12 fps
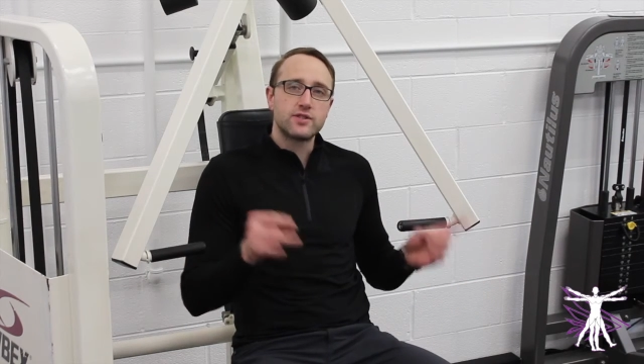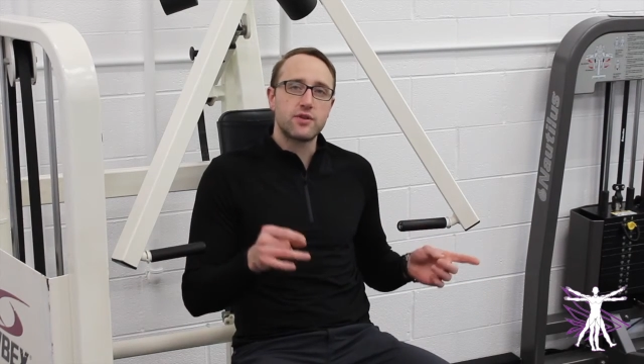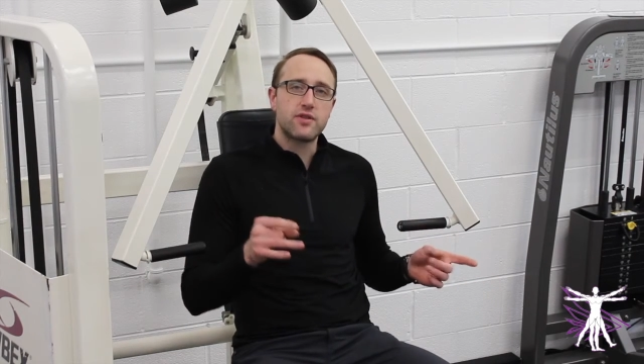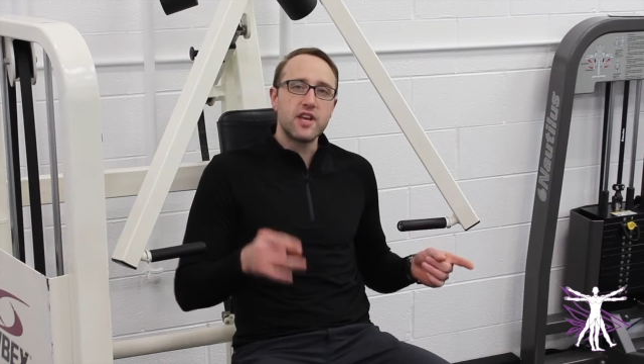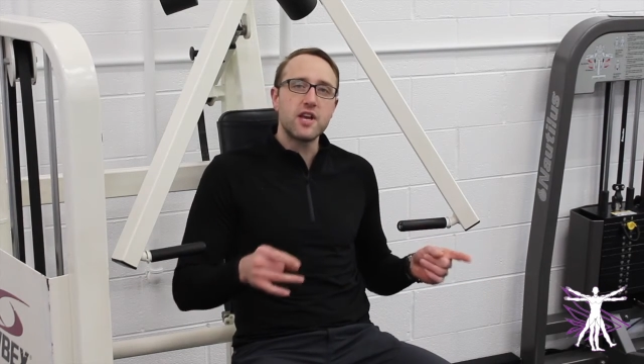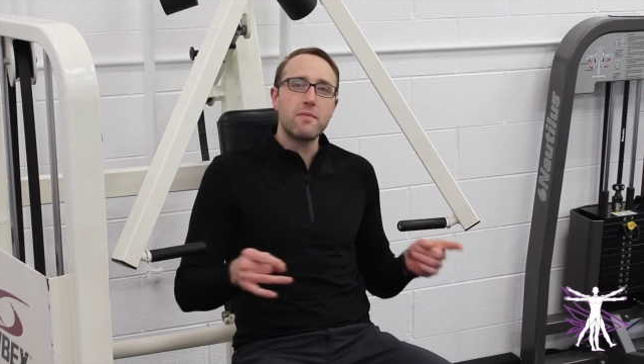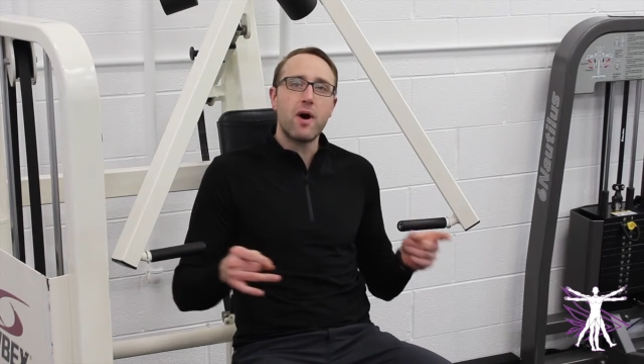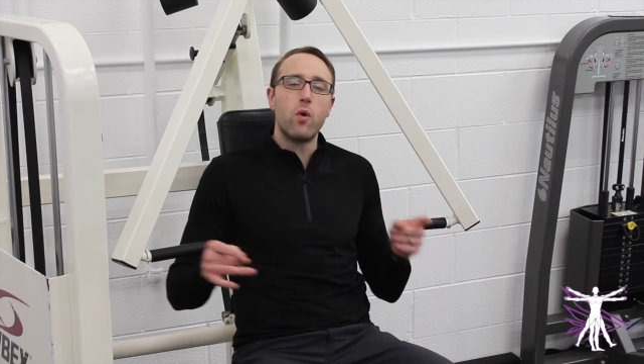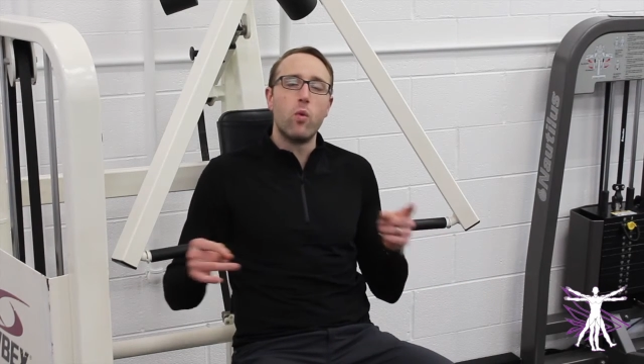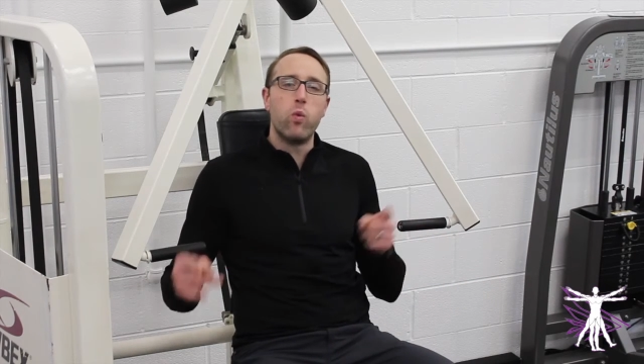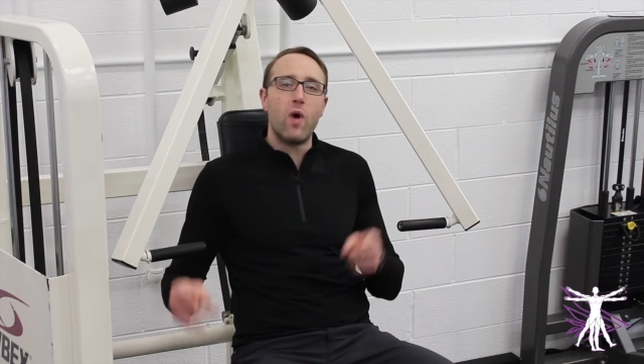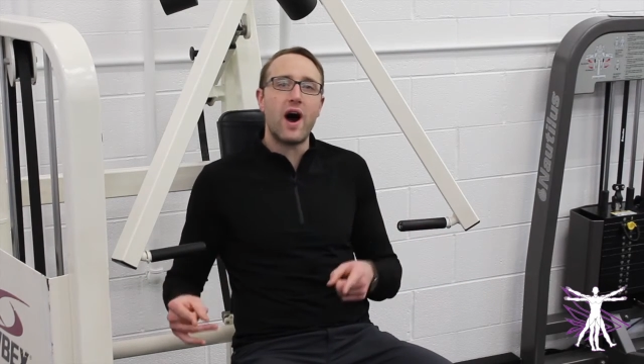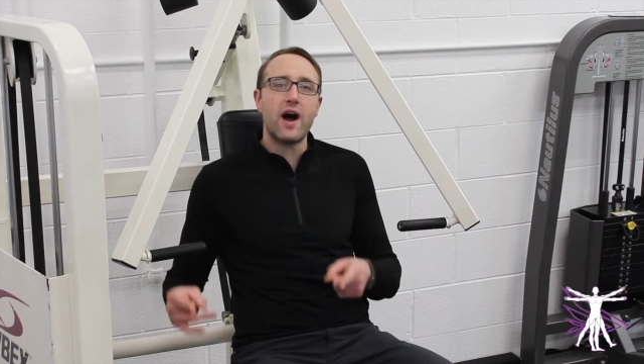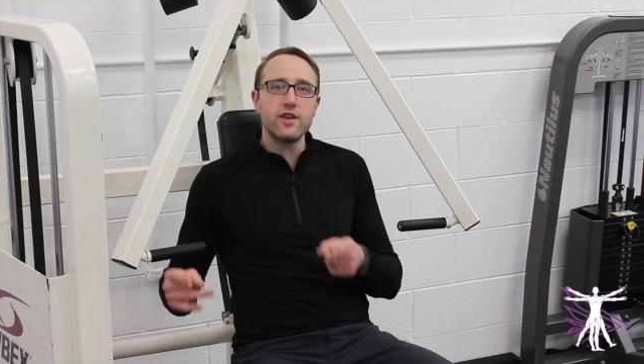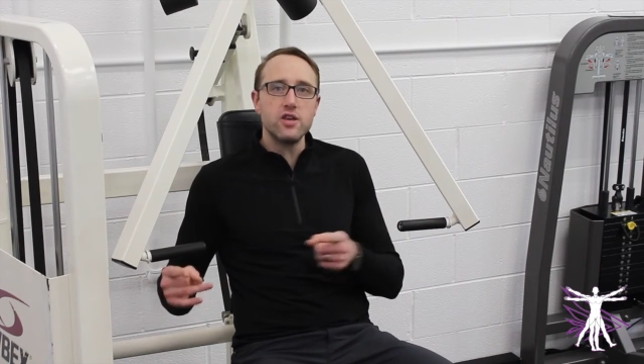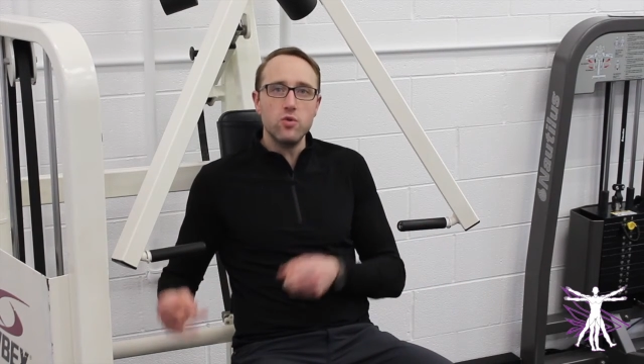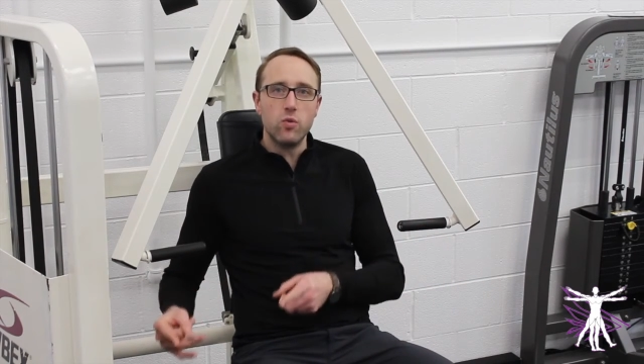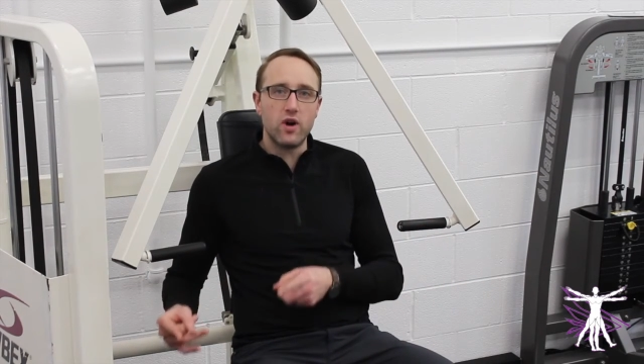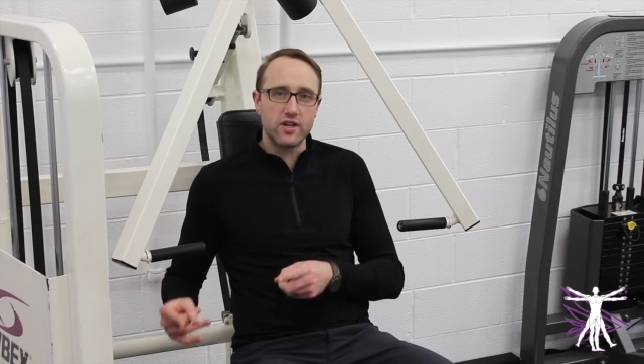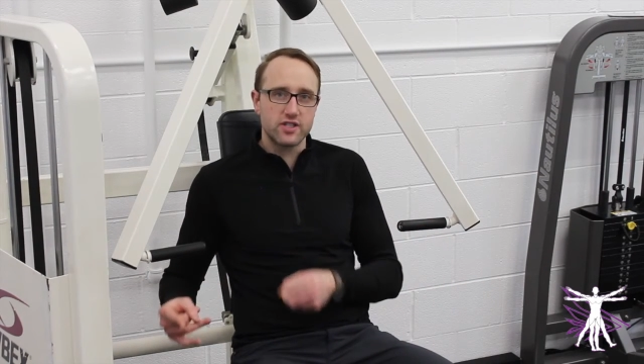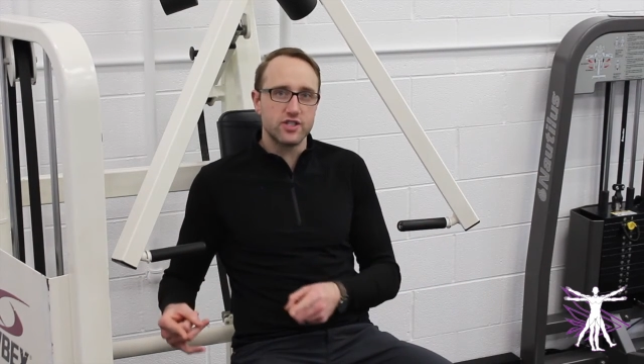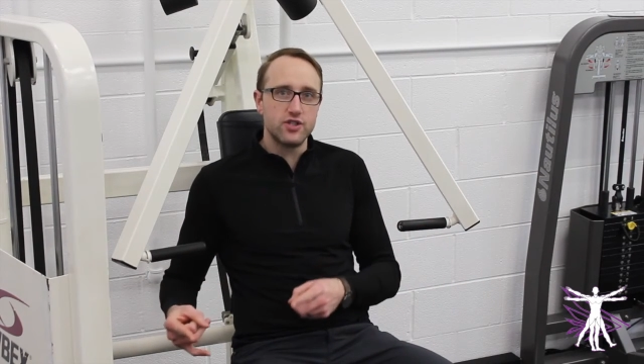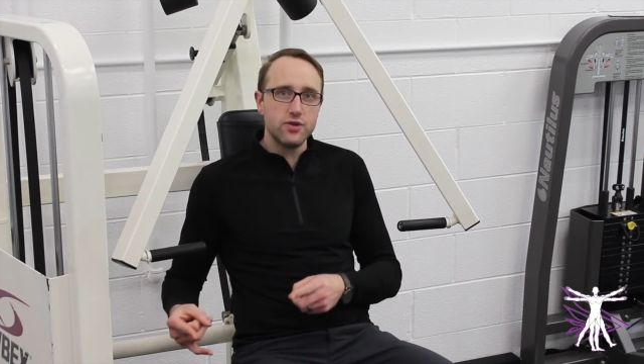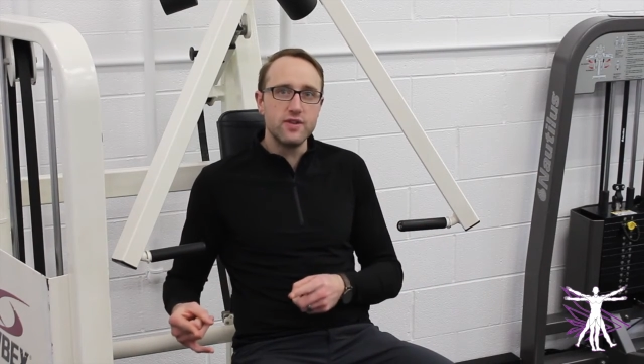So think about why you want
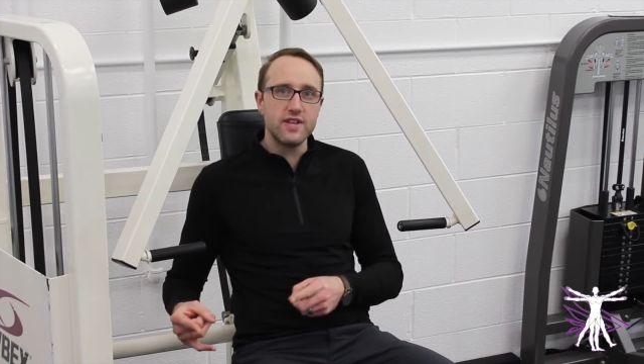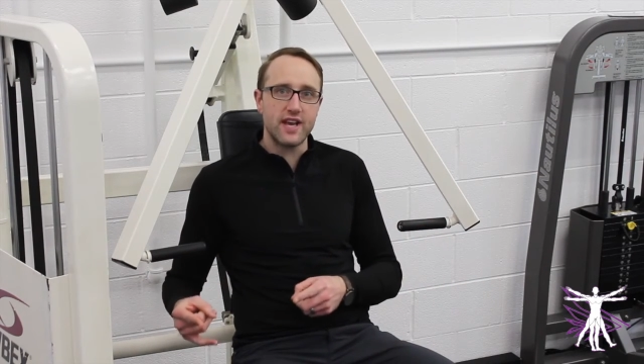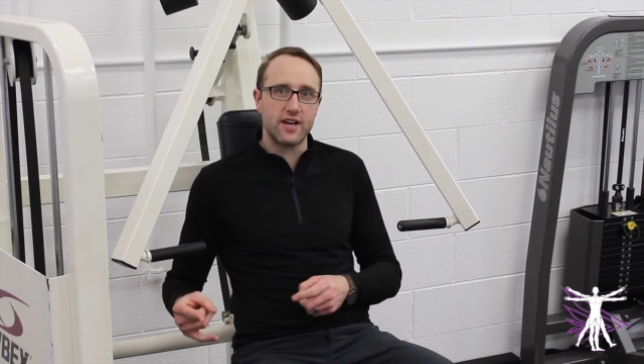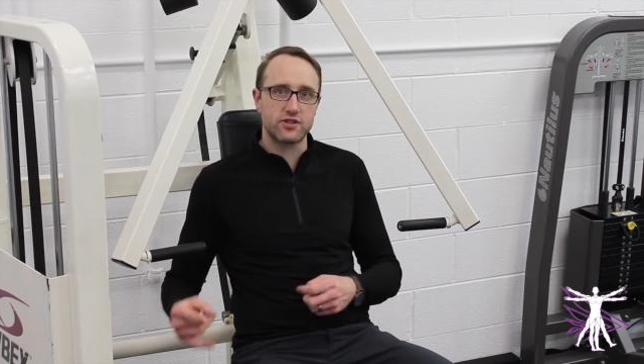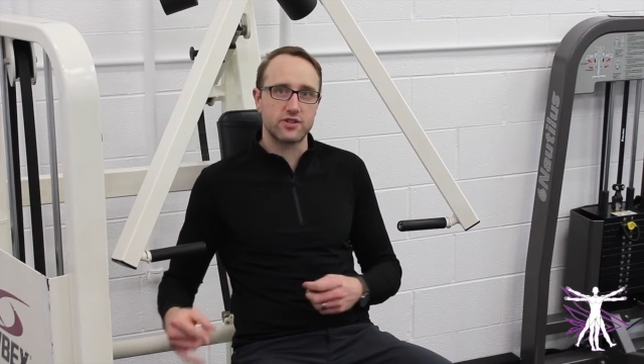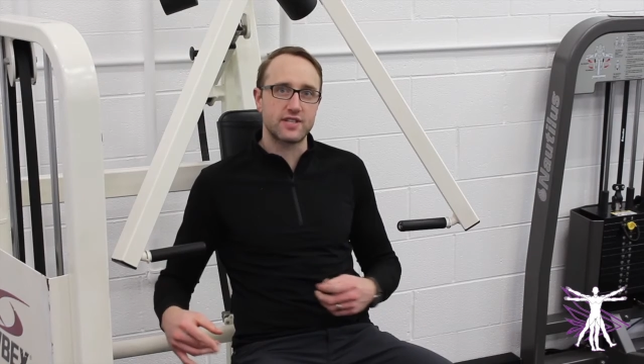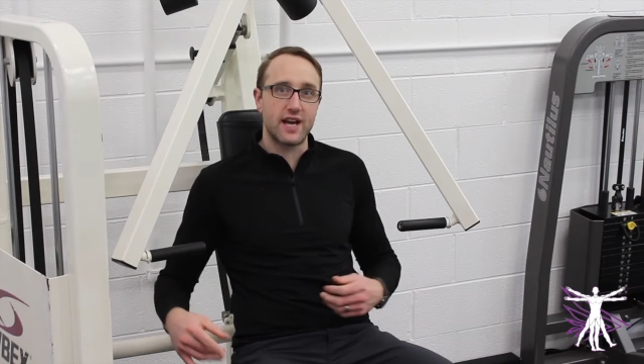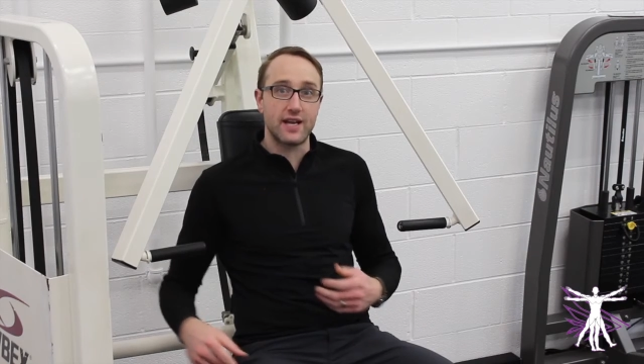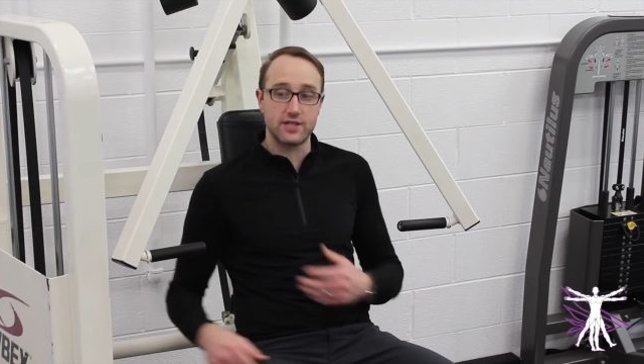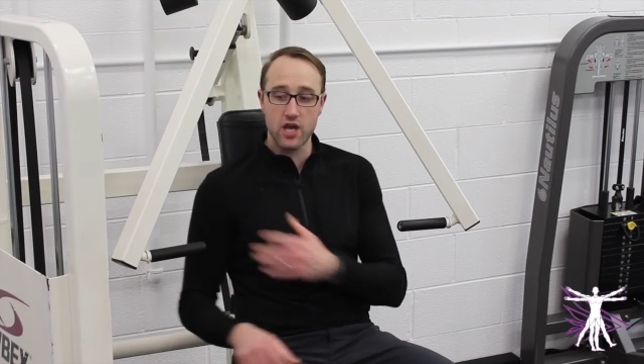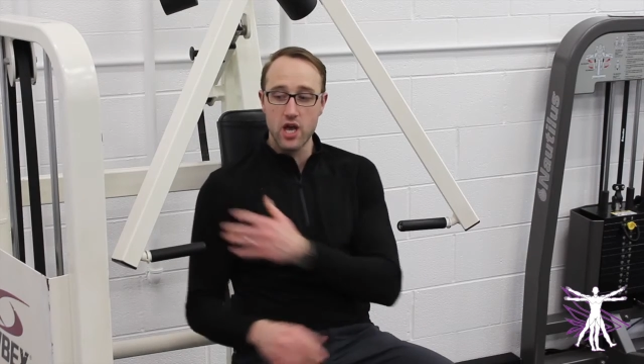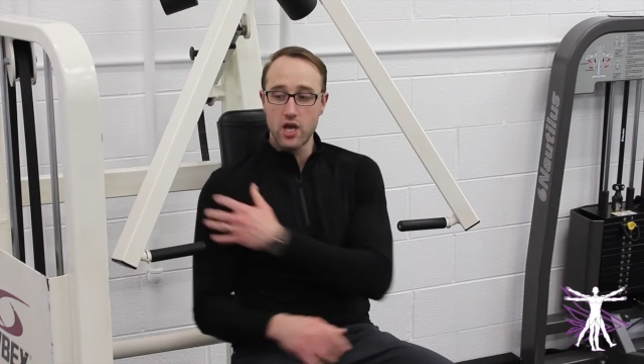to do the exercise